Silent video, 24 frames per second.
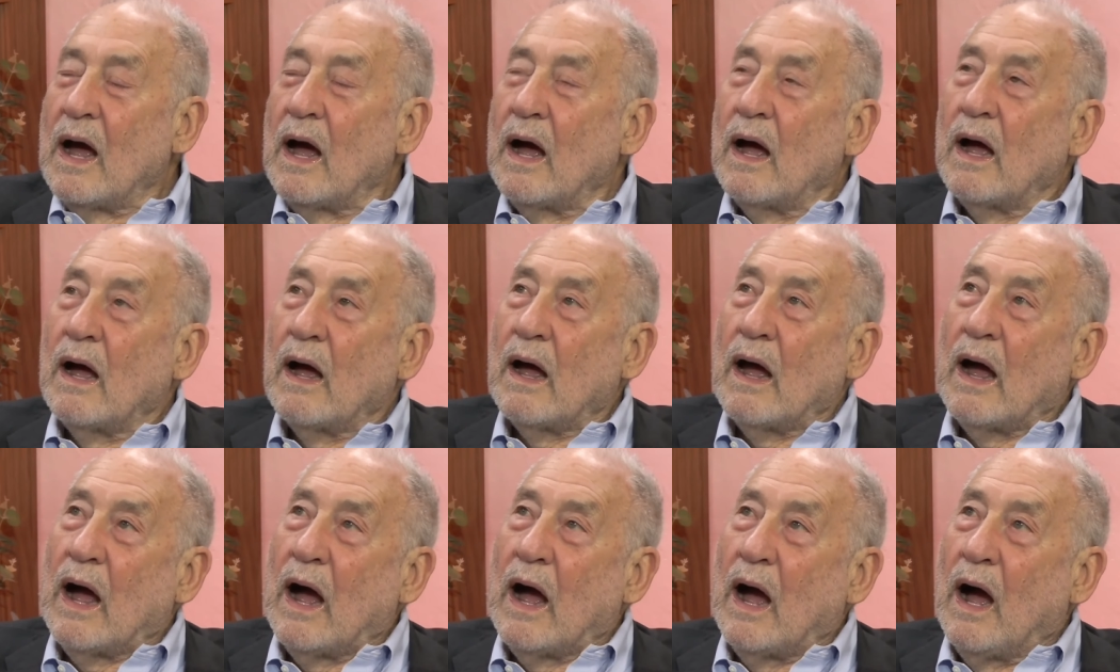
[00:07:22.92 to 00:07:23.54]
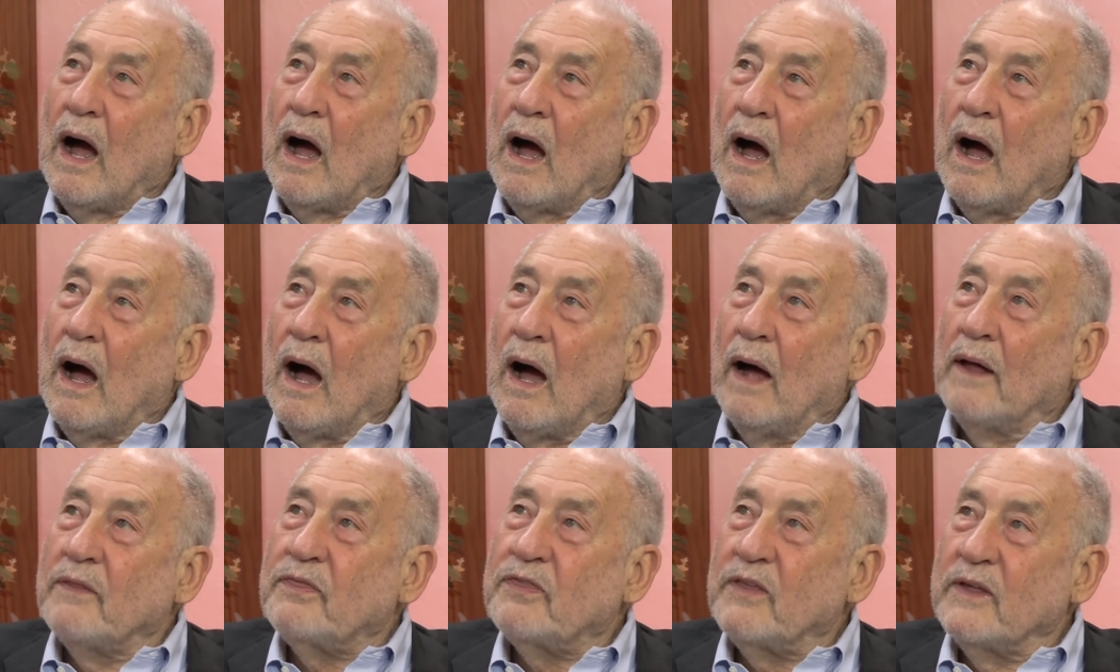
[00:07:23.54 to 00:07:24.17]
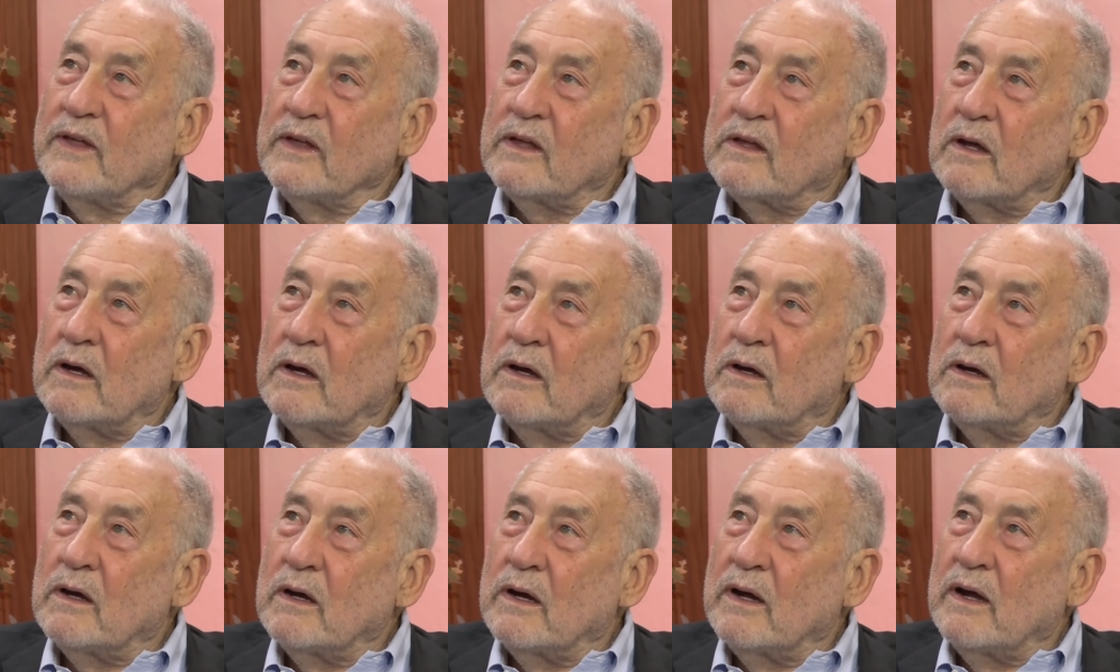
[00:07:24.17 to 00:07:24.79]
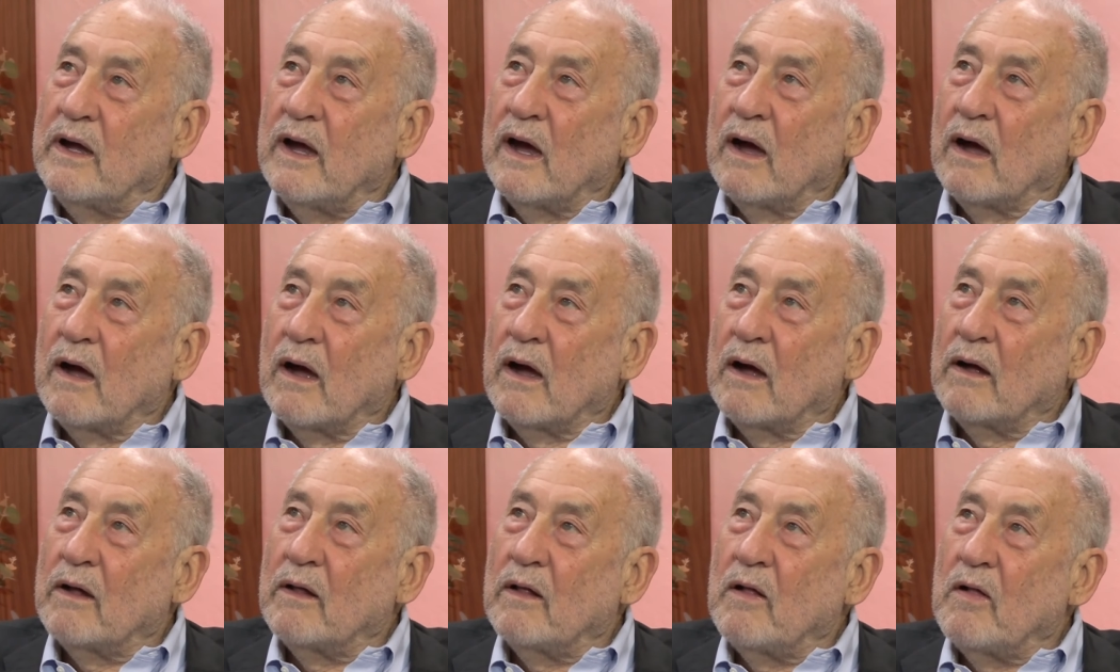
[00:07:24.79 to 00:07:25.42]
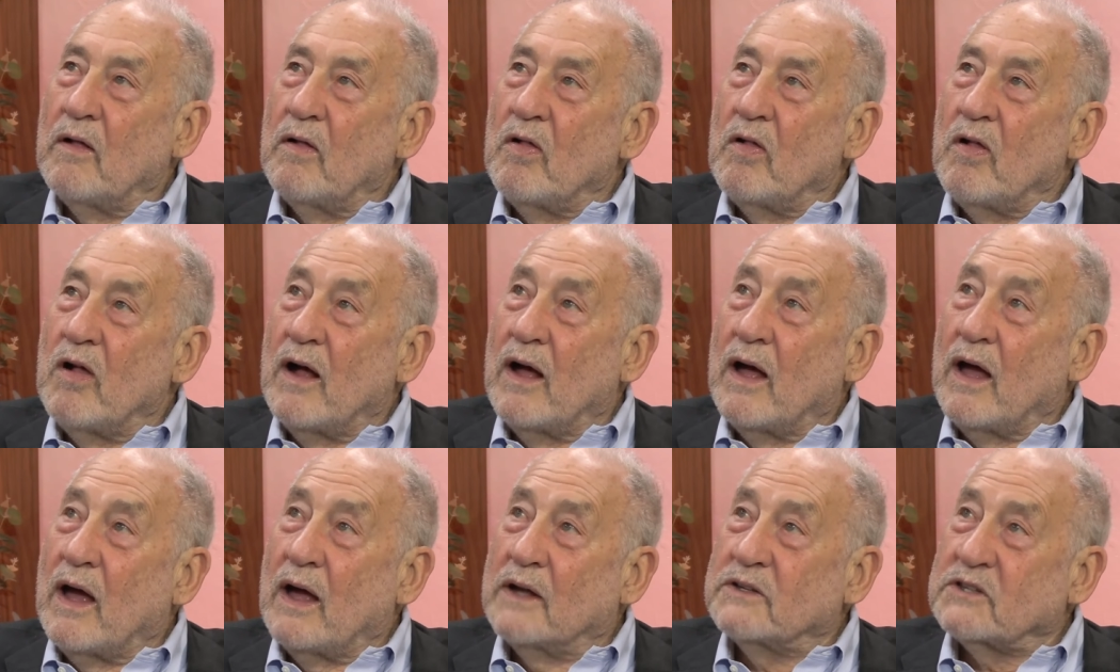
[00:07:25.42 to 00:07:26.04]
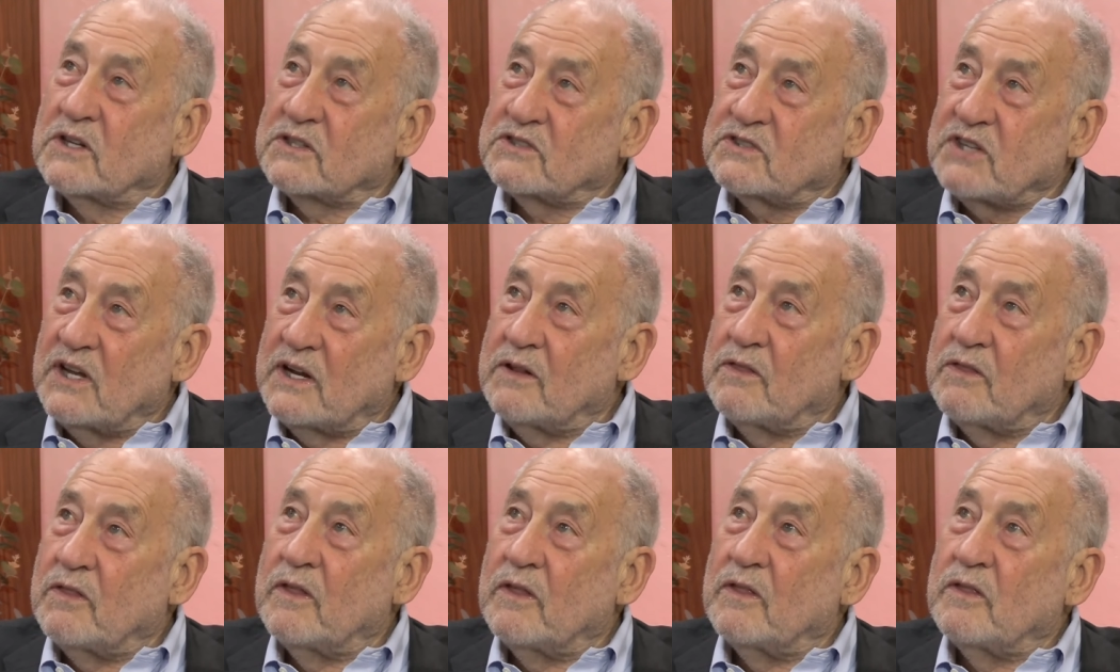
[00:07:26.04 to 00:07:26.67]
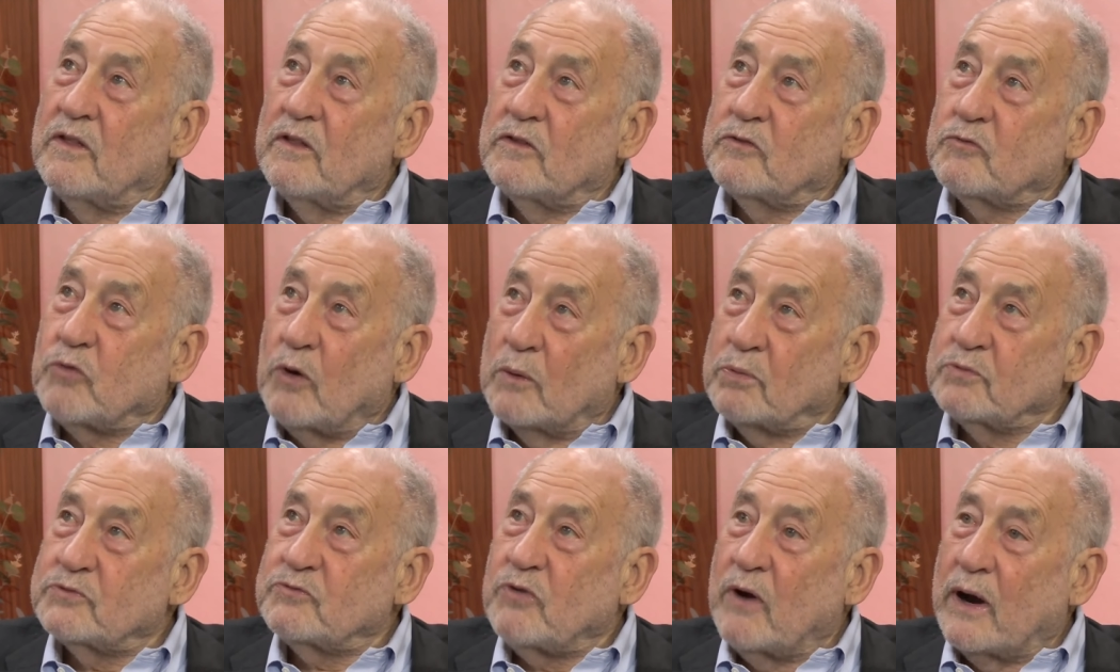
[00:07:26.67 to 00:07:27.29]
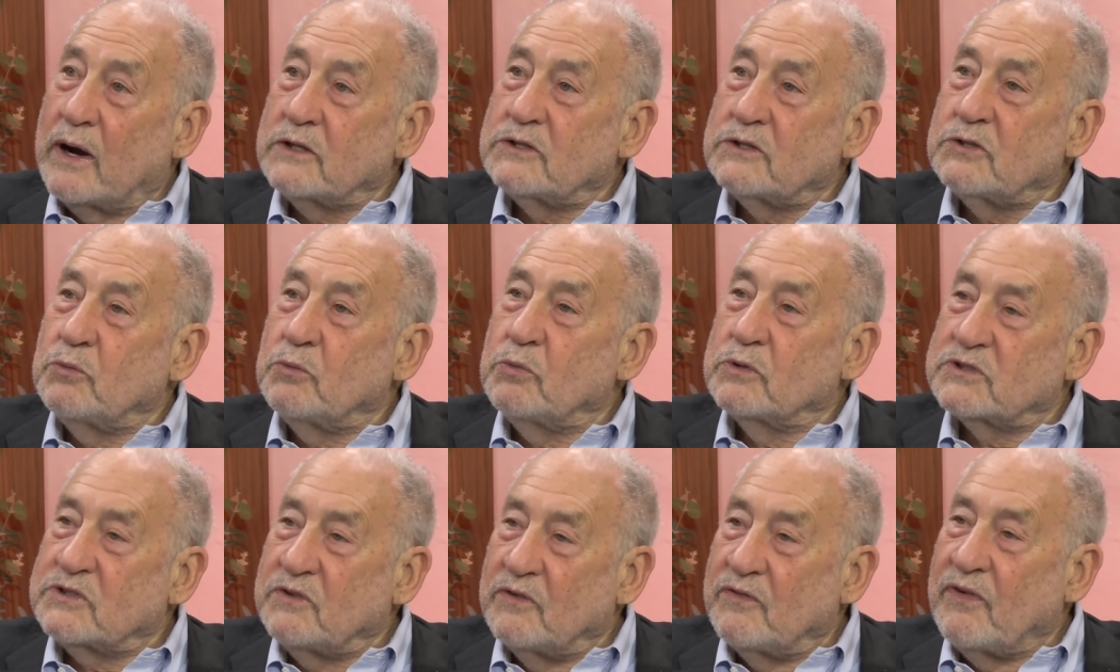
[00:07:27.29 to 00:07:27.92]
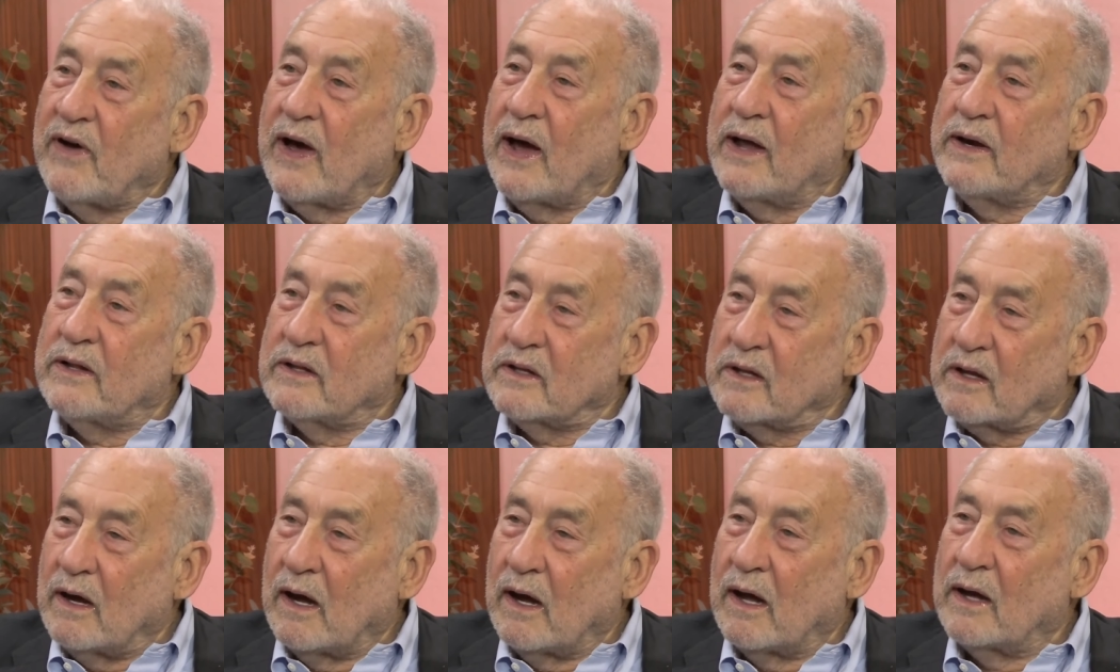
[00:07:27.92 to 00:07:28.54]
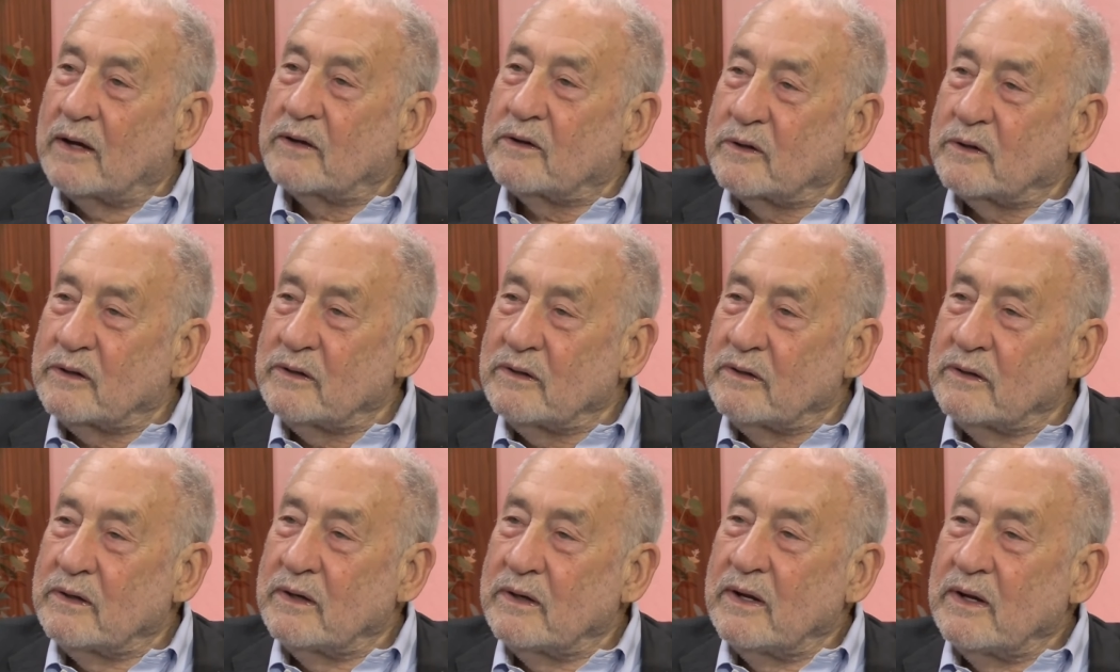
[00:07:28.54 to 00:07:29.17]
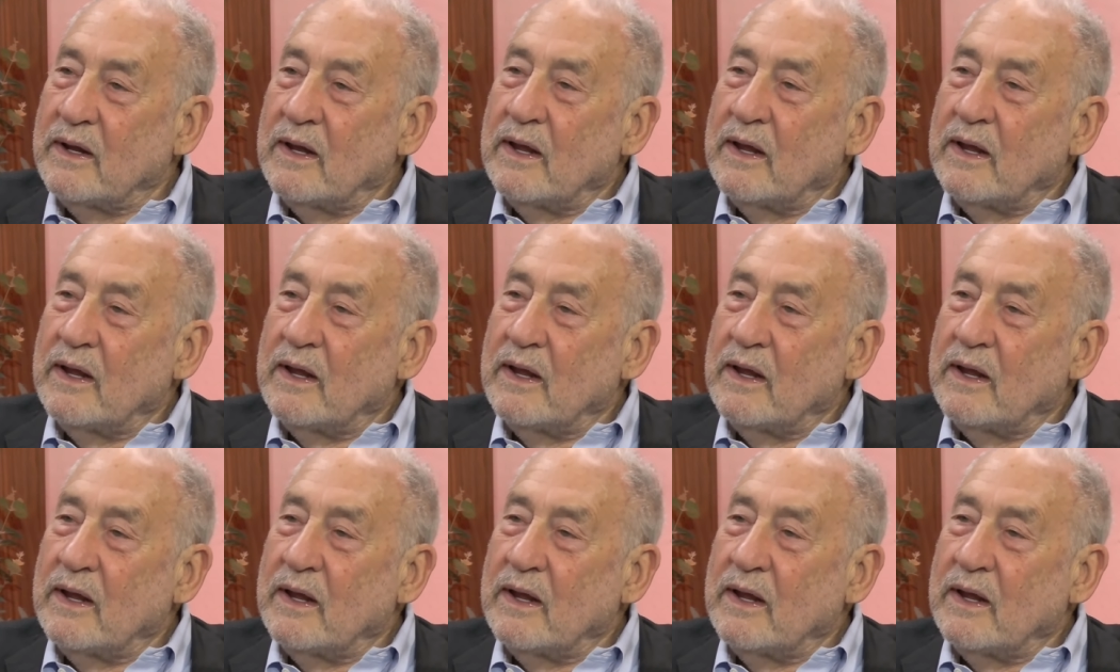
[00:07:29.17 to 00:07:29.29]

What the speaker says: I think, as I said, Trump's strategy was divide and conquer,